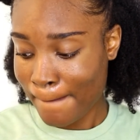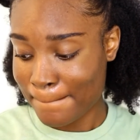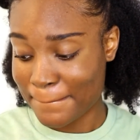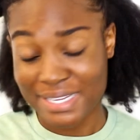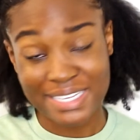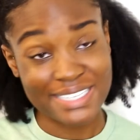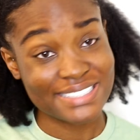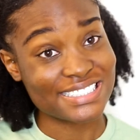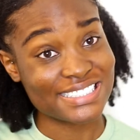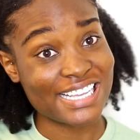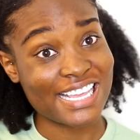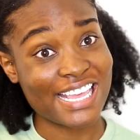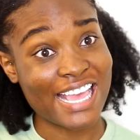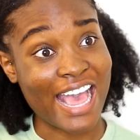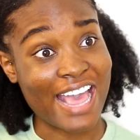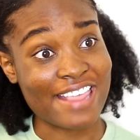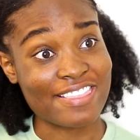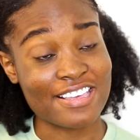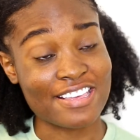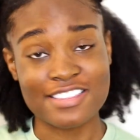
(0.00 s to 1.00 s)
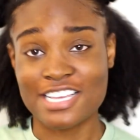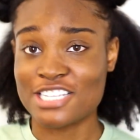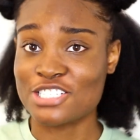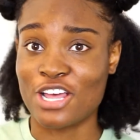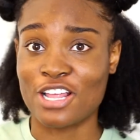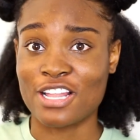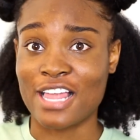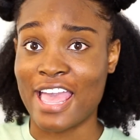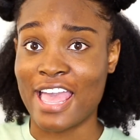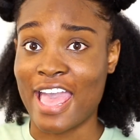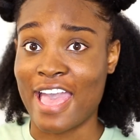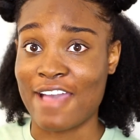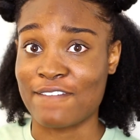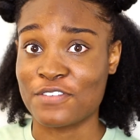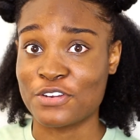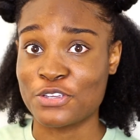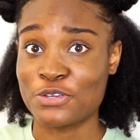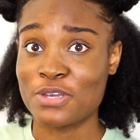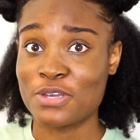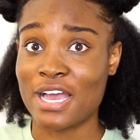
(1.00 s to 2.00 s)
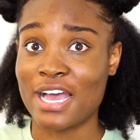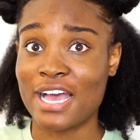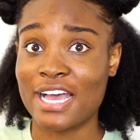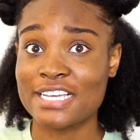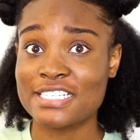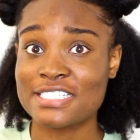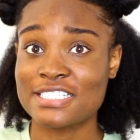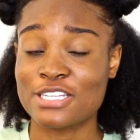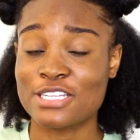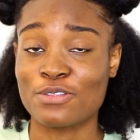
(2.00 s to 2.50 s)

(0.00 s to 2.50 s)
But I think that's all I have for you guys.